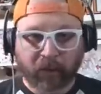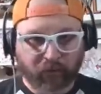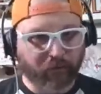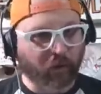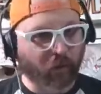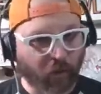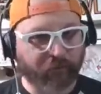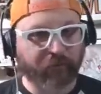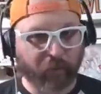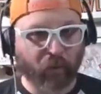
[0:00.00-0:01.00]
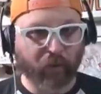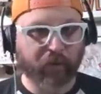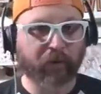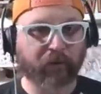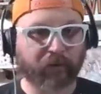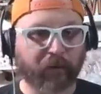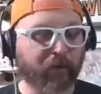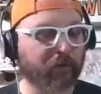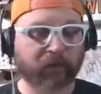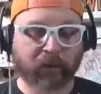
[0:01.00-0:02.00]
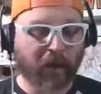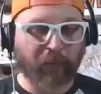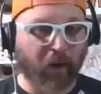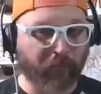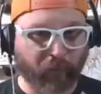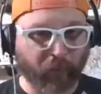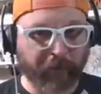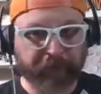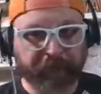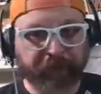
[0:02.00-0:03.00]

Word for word: just across the board. So I'm all for it.